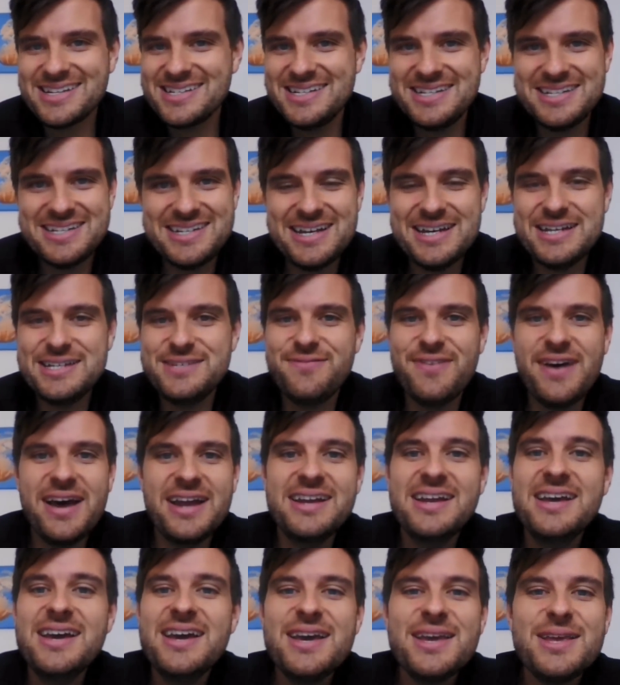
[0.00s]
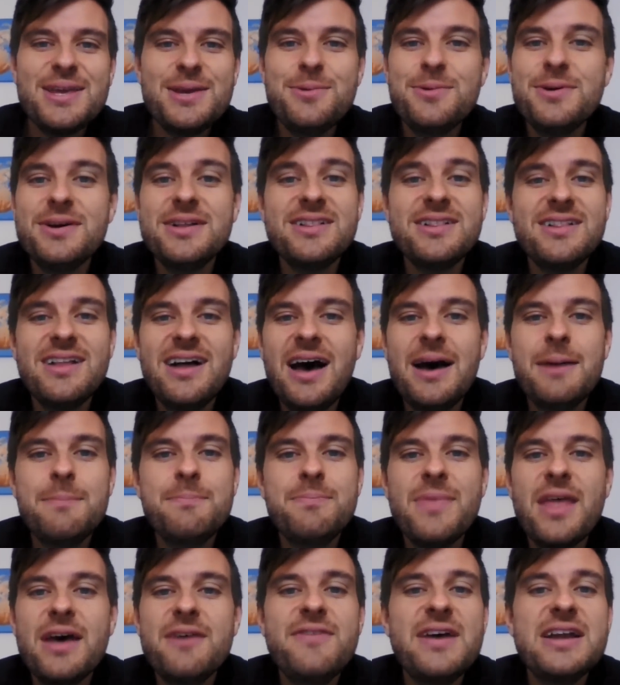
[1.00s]
exercise fan, you will
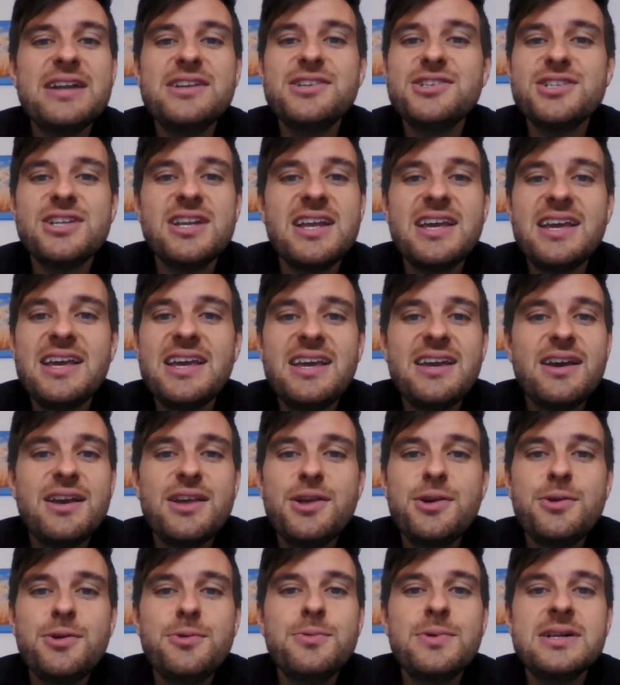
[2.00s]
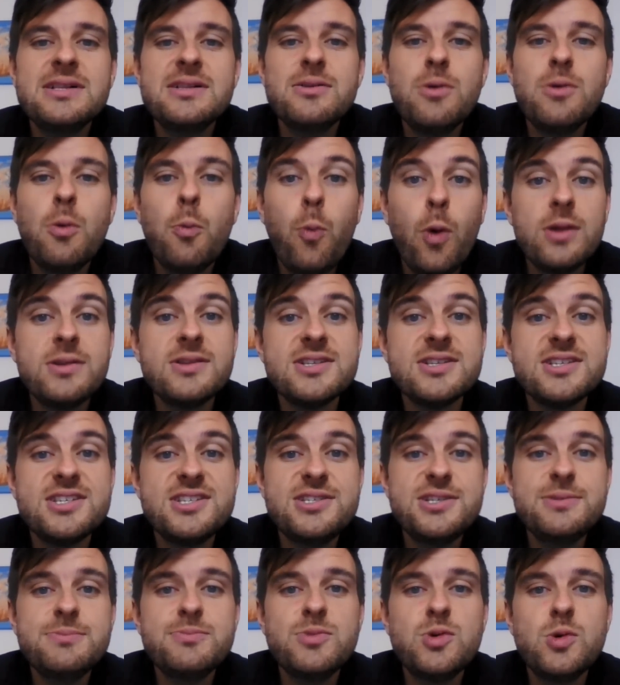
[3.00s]
eventually you will want
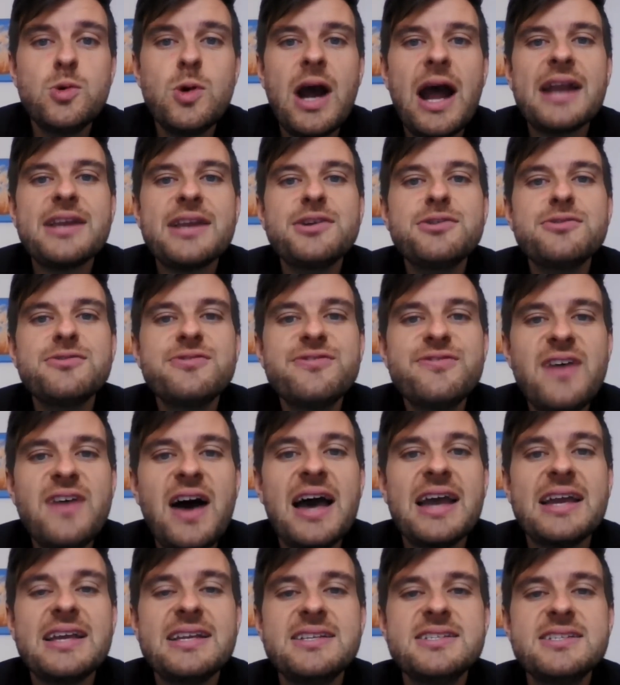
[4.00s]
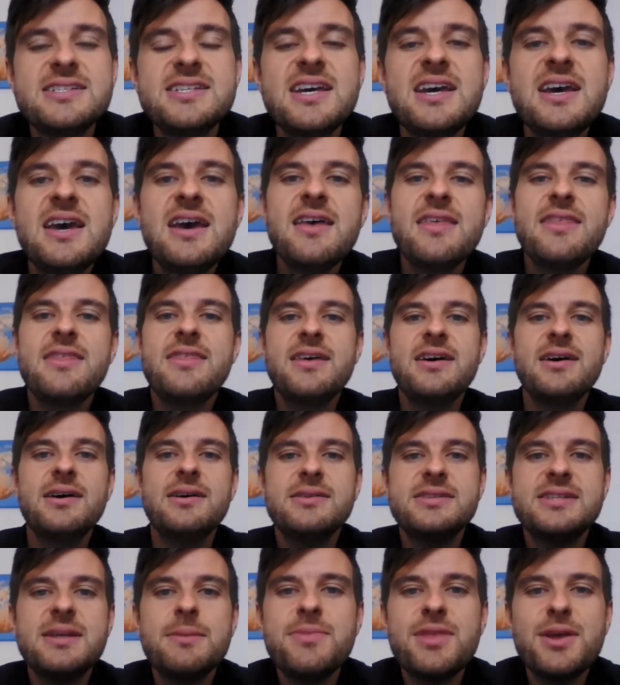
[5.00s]
to do more, and you'll find
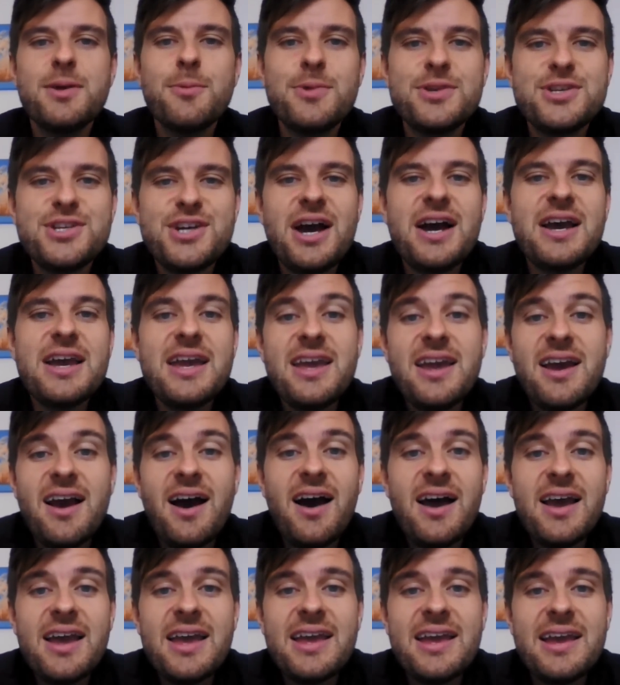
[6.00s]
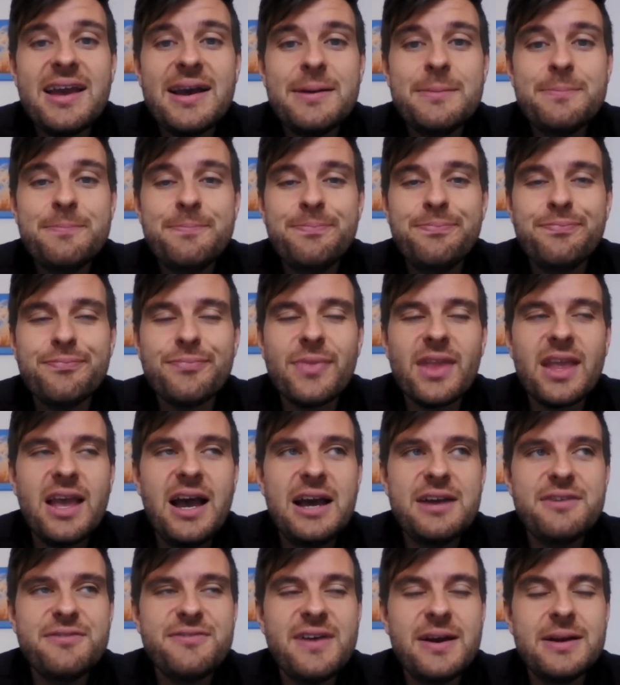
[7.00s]
that something which I
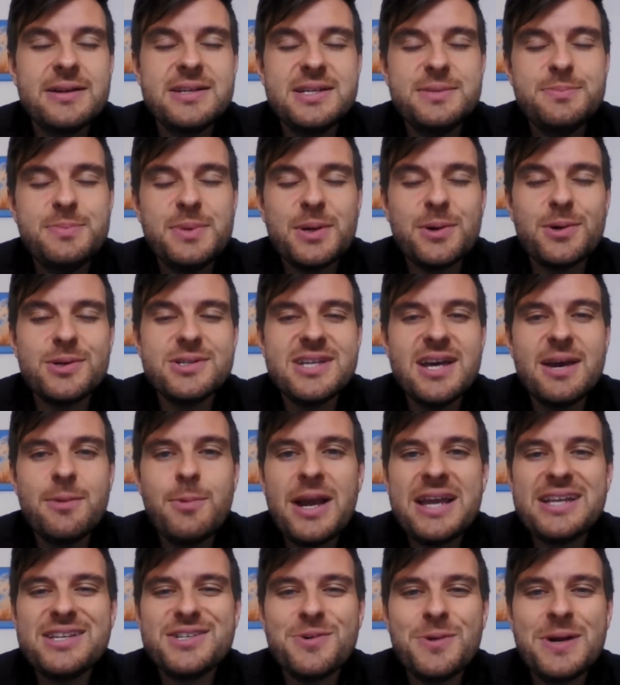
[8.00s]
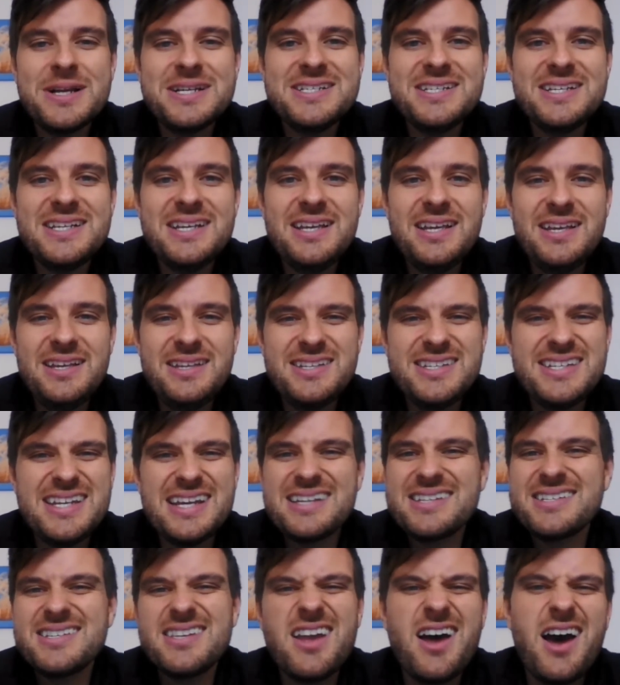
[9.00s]
found is, because I weighed
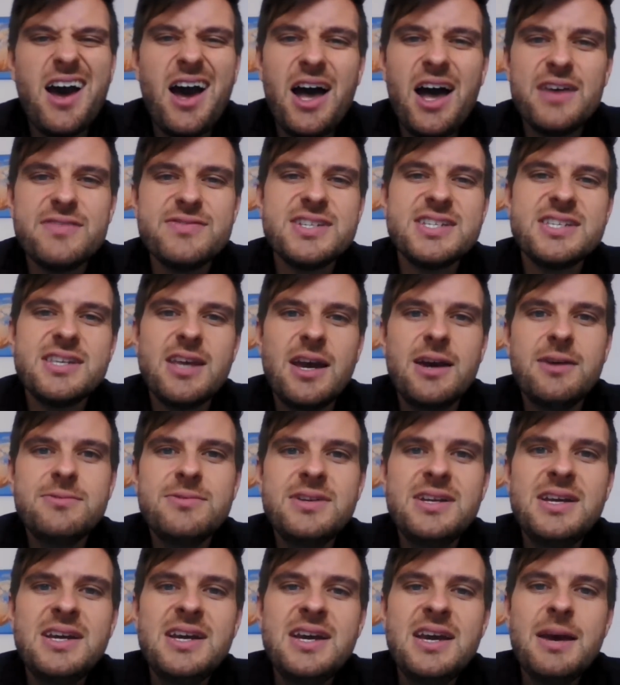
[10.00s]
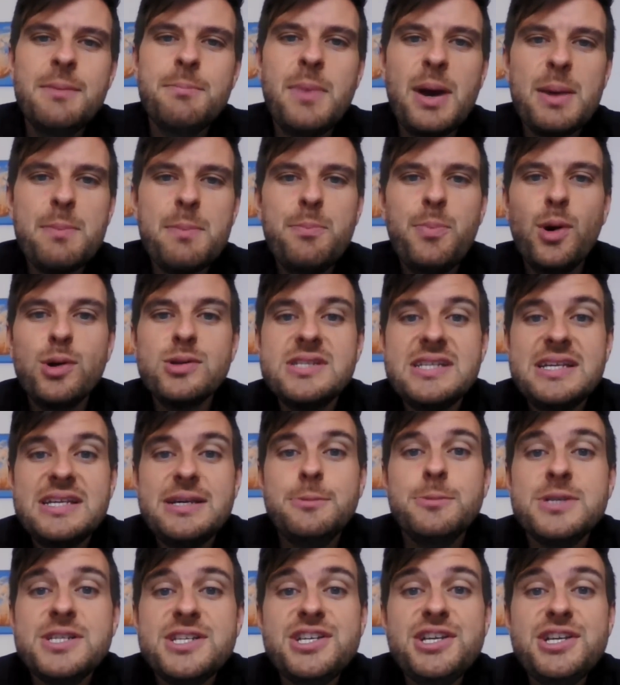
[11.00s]
26.5 stone, my
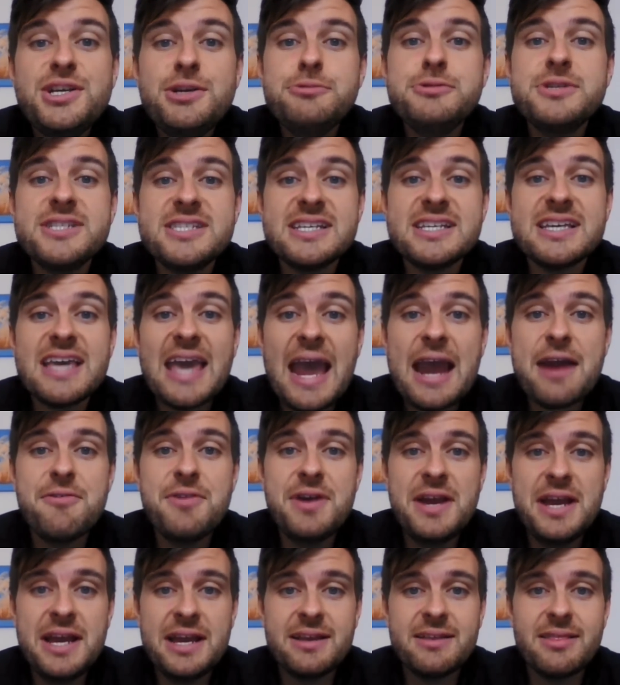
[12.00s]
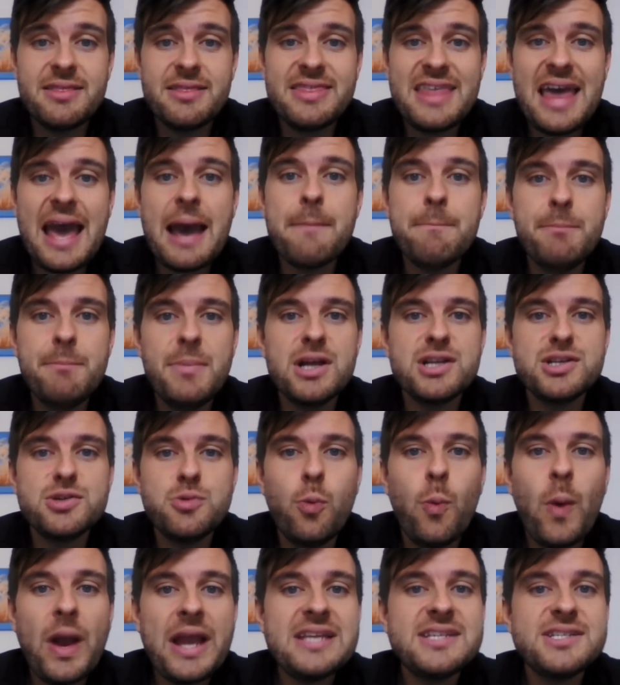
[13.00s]
body was used to carrying that
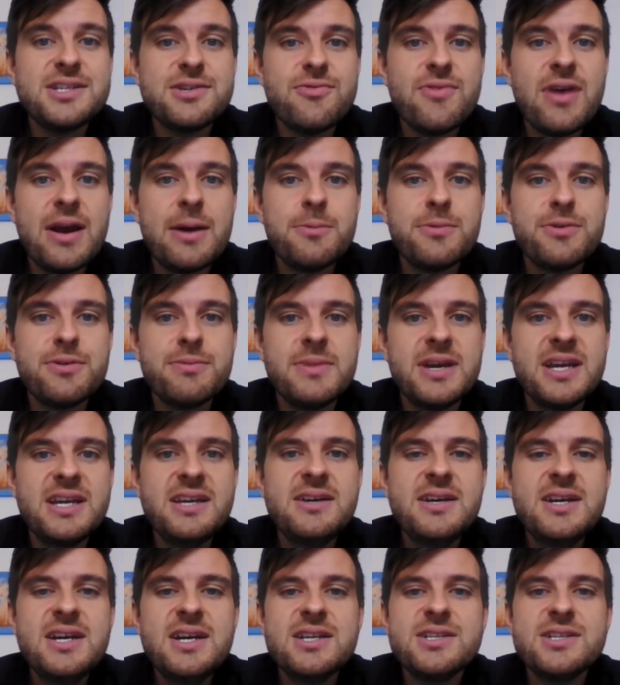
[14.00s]
much weight around with me.